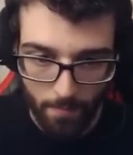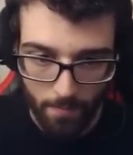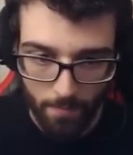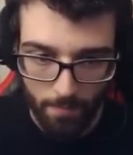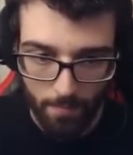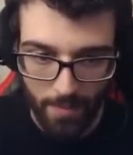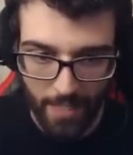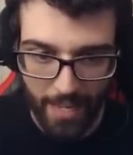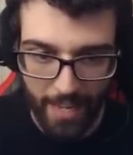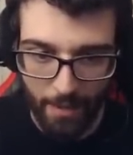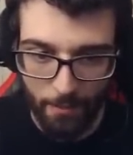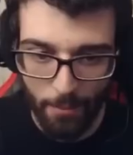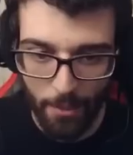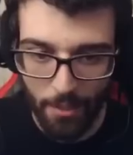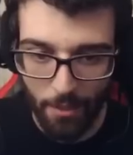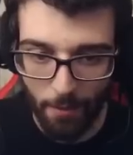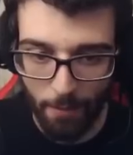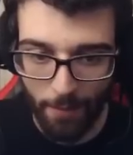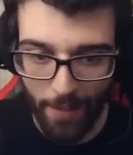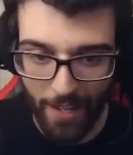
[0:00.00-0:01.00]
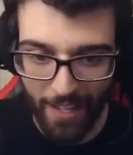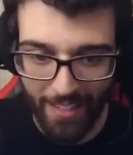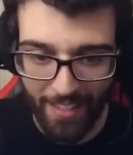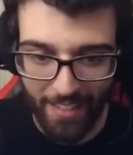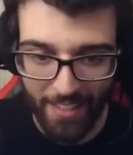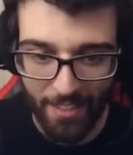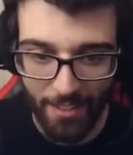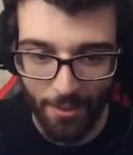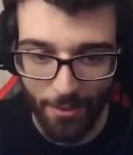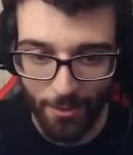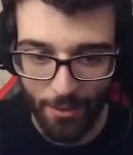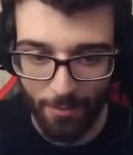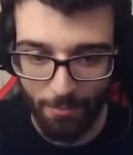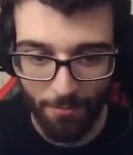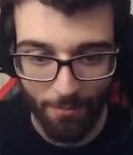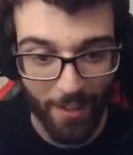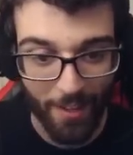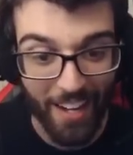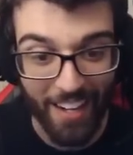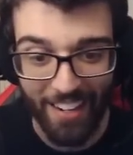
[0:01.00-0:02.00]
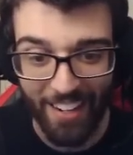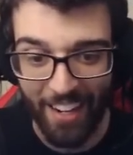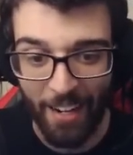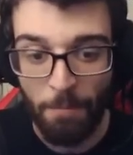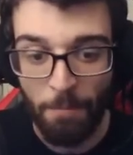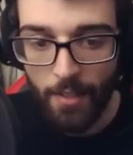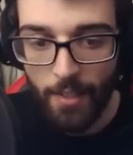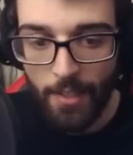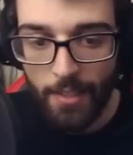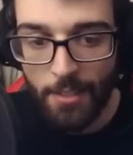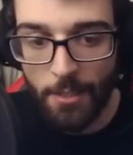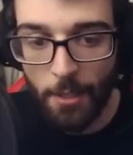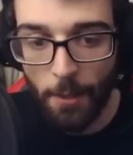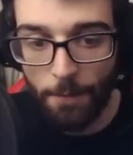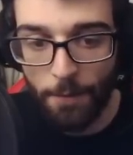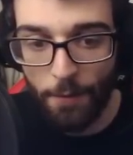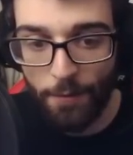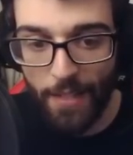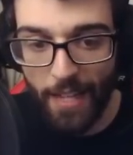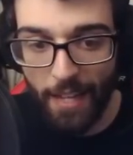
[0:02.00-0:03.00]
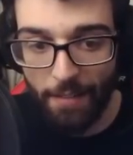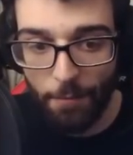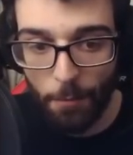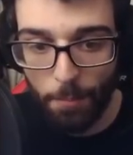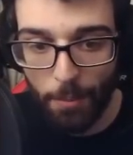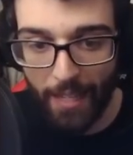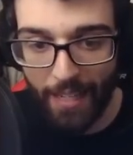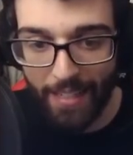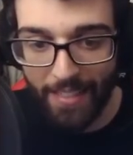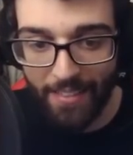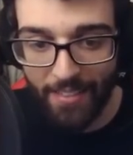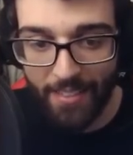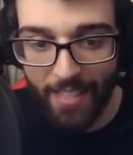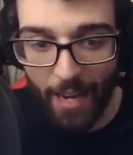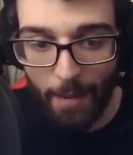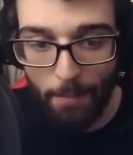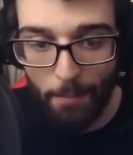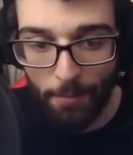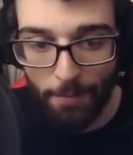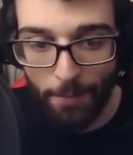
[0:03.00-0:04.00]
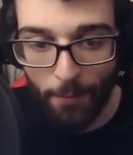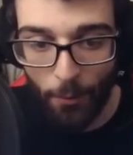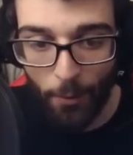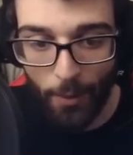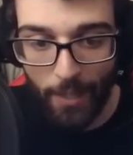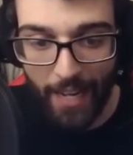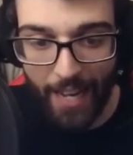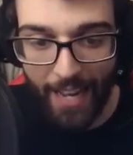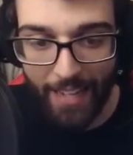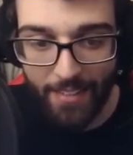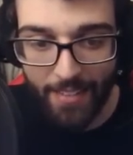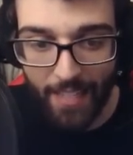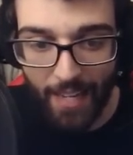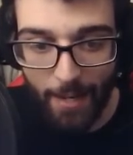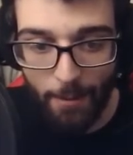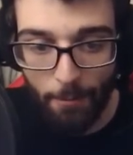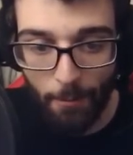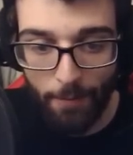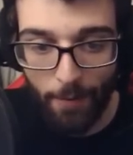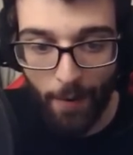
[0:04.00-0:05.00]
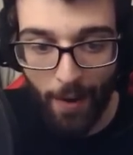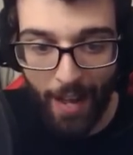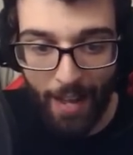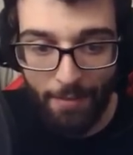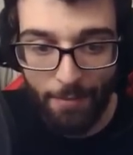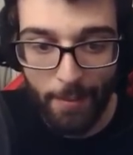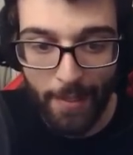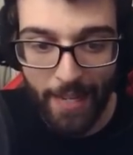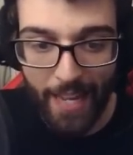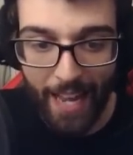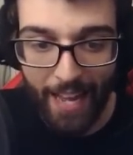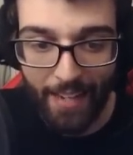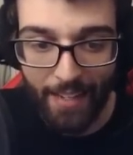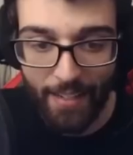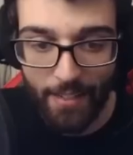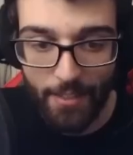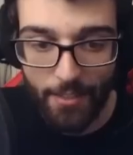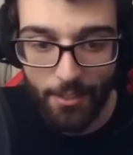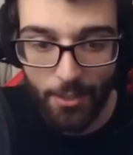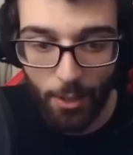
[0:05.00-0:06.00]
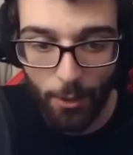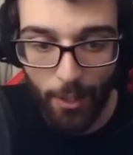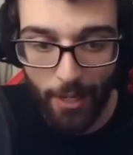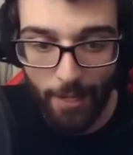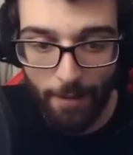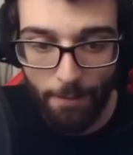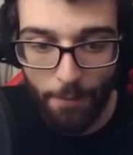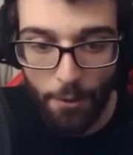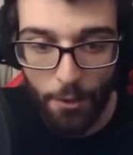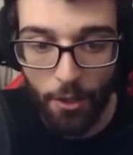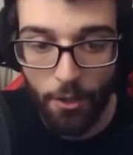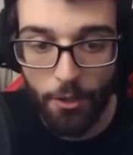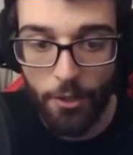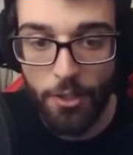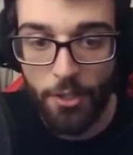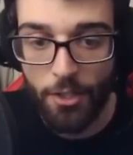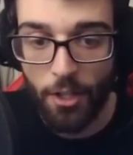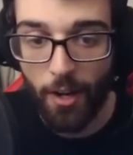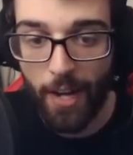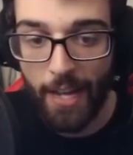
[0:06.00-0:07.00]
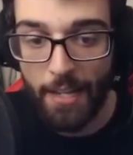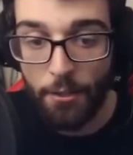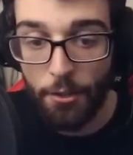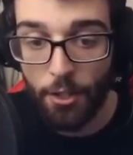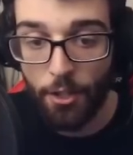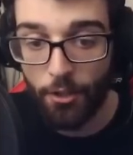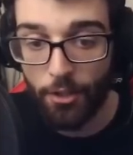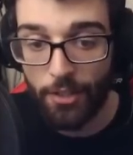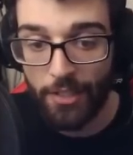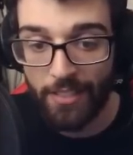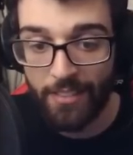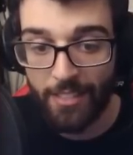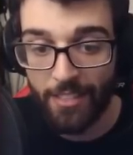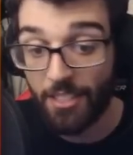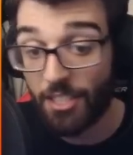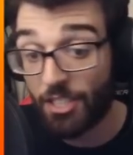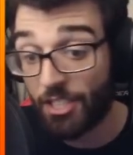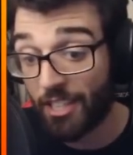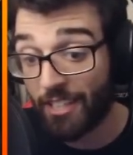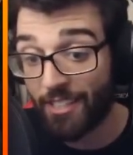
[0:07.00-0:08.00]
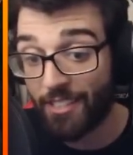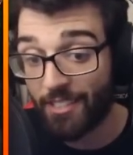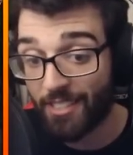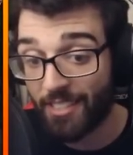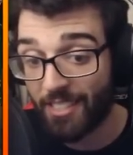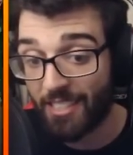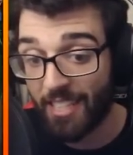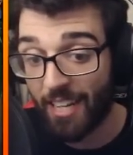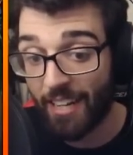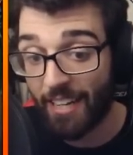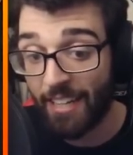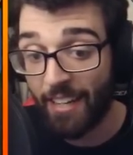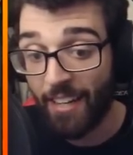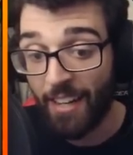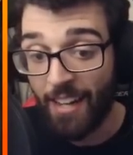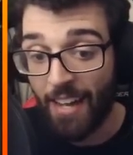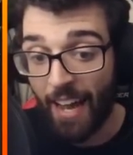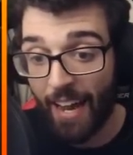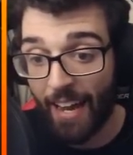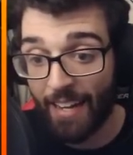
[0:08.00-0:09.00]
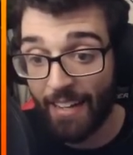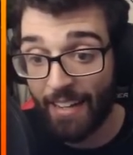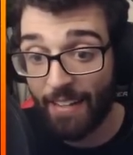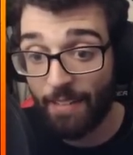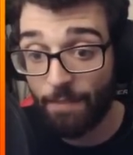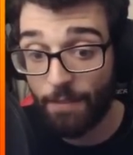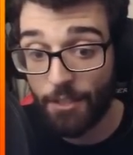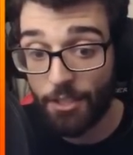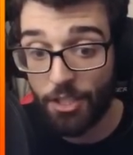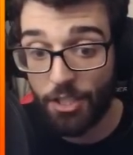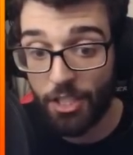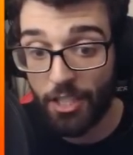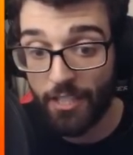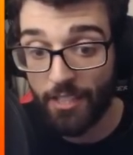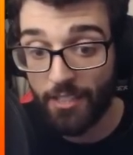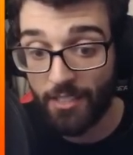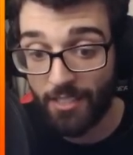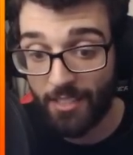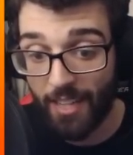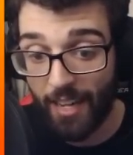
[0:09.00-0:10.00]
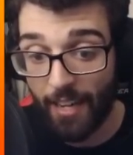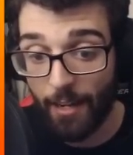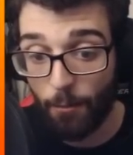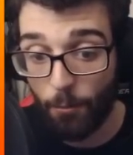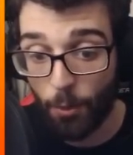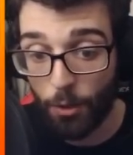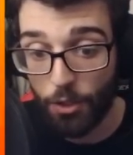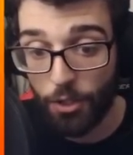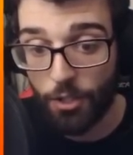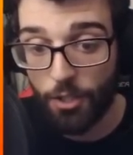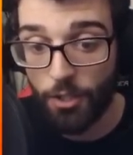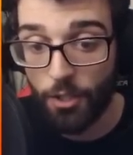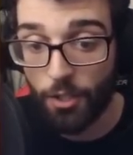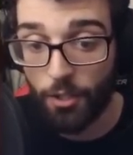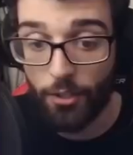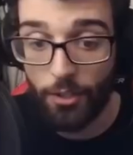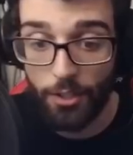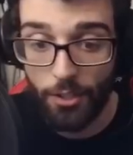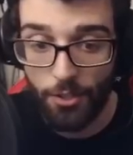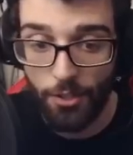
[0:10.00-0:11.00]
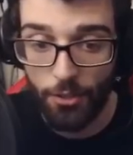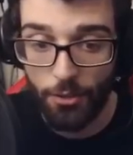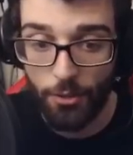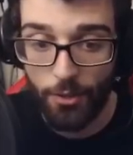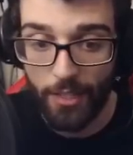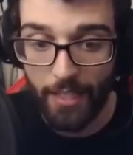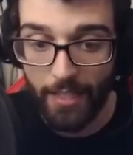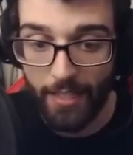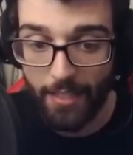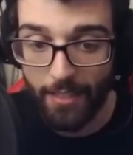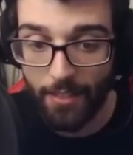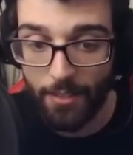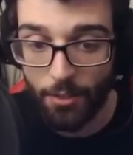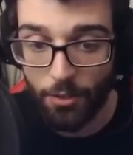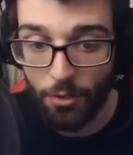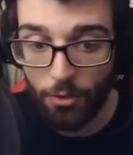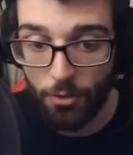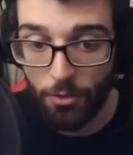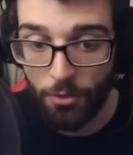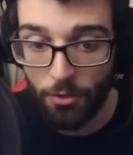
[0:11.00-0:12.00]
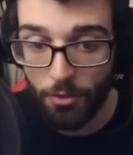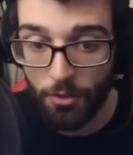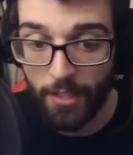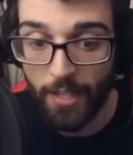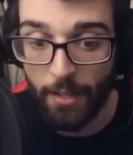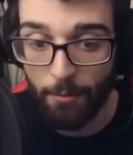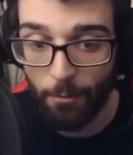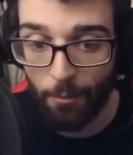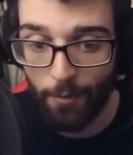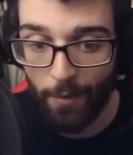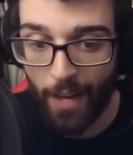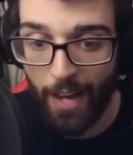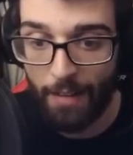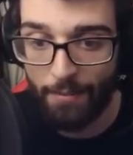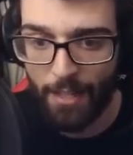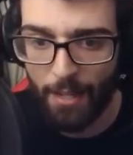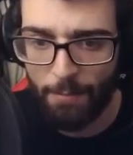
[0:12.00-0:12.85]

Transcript: There we go. Finally killed him. Far out. So if you've never played this game before, it has a revive mechanic. So if you go and die, you go into the chicken state. And in this chicken state, what you can go and do is you get revived.